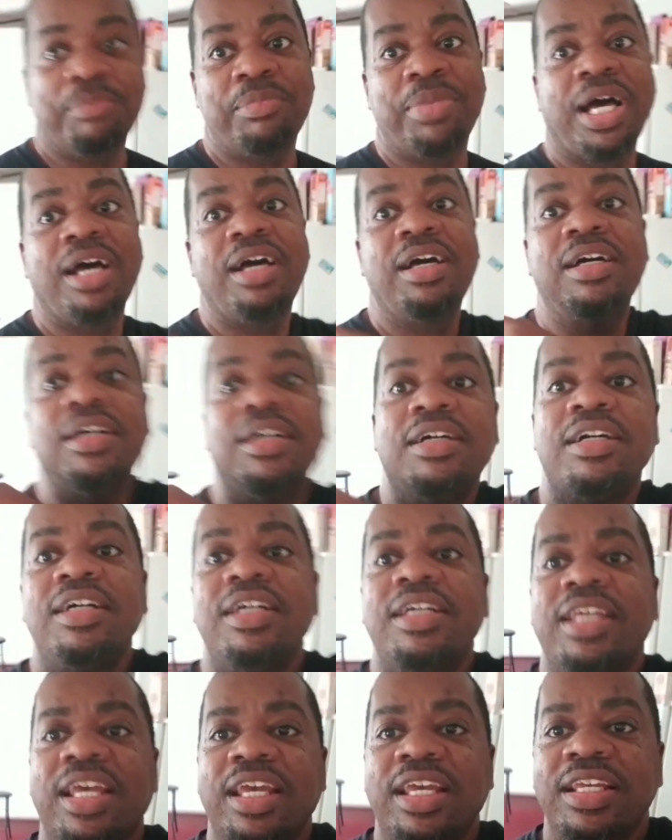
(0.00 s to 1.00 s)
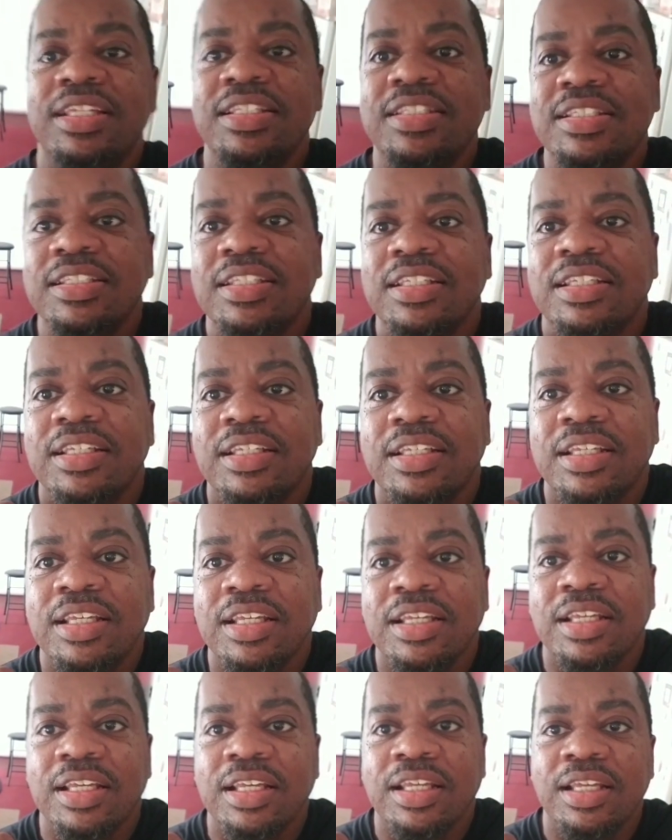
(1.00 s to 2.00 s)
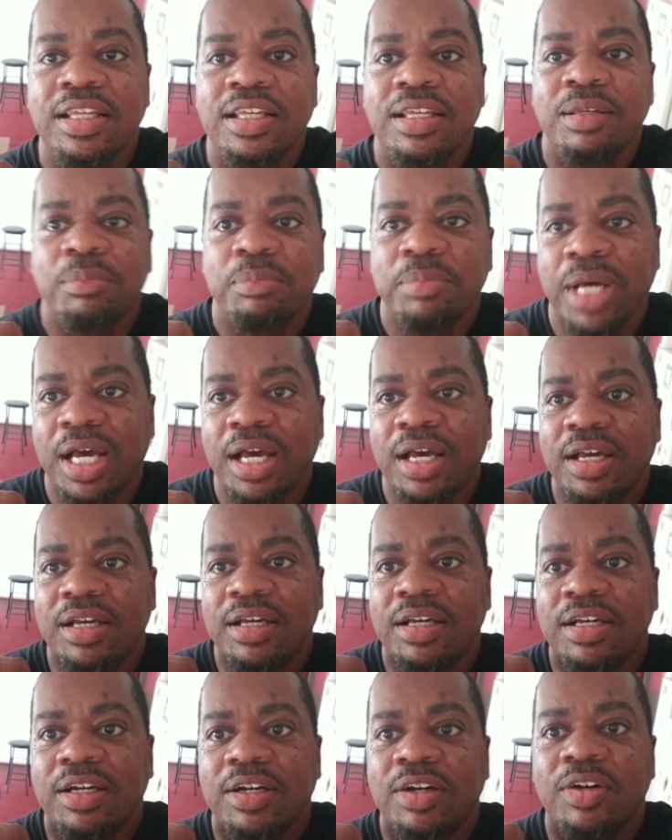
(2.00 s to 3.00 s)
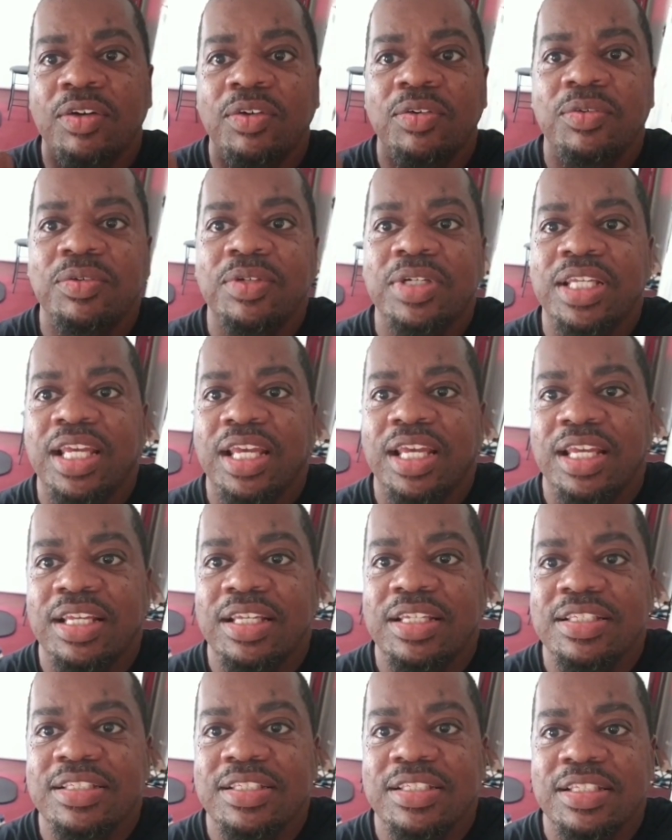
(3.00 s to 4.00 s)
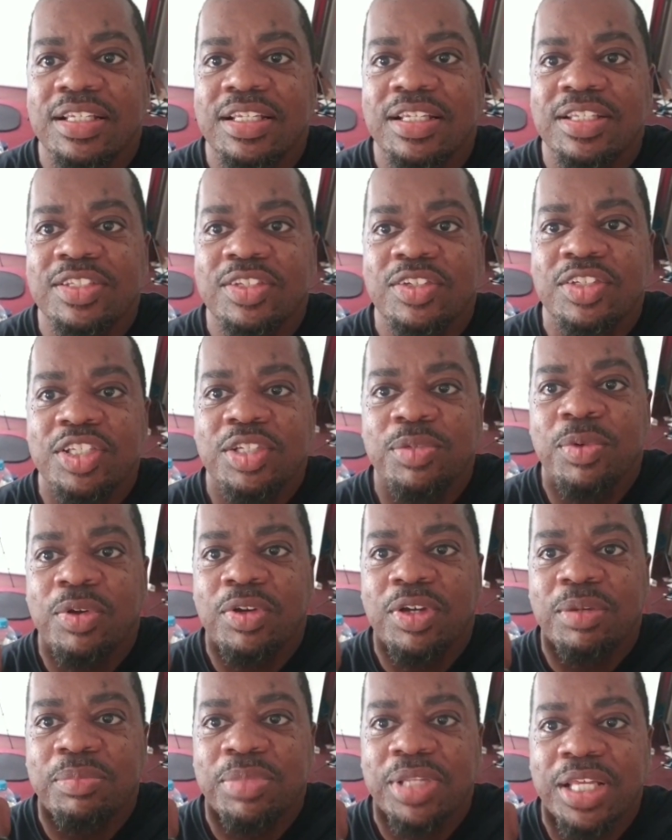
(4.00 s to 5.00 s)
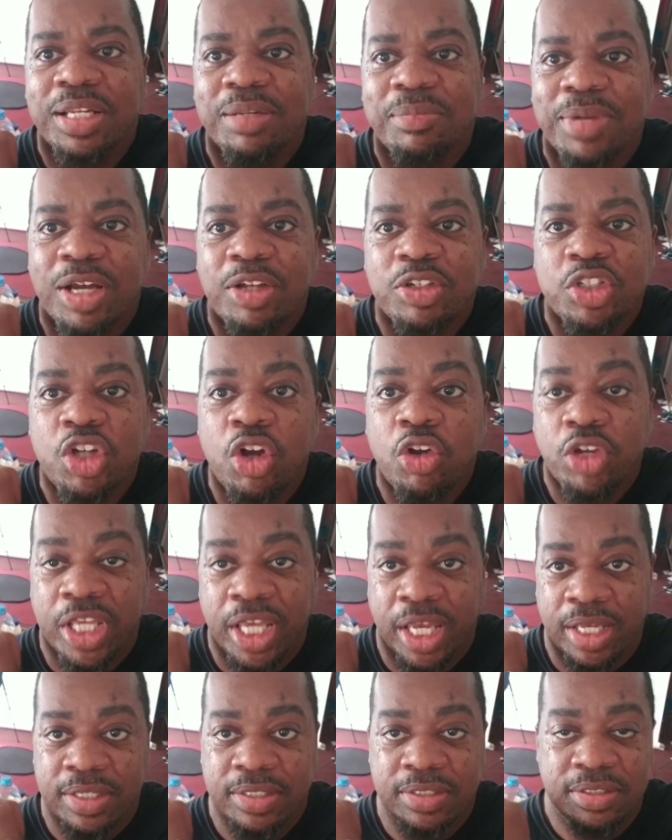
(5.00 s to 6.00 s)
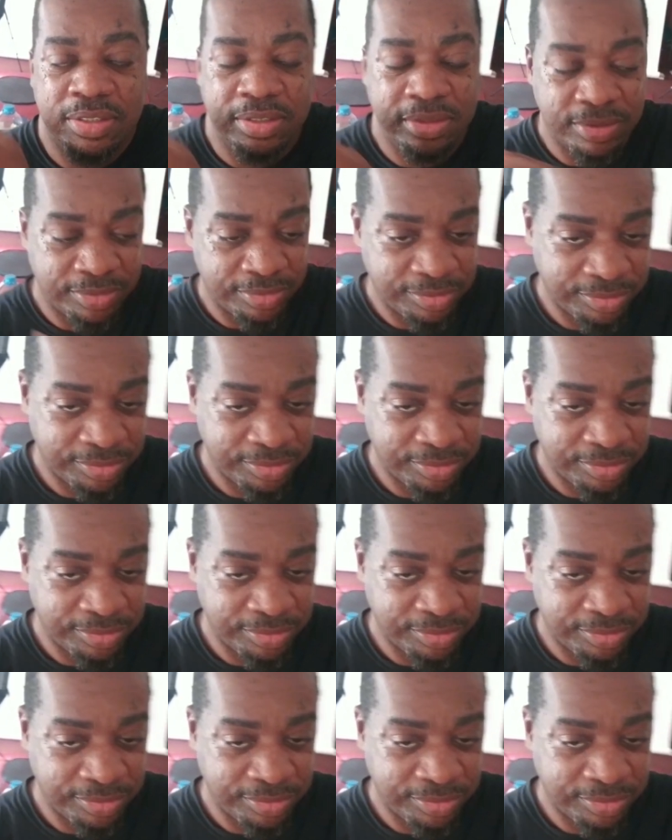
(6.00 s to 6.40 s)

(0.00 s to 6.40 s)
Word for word: Buy her her case. Buy her her own case, so she won't complain about your case.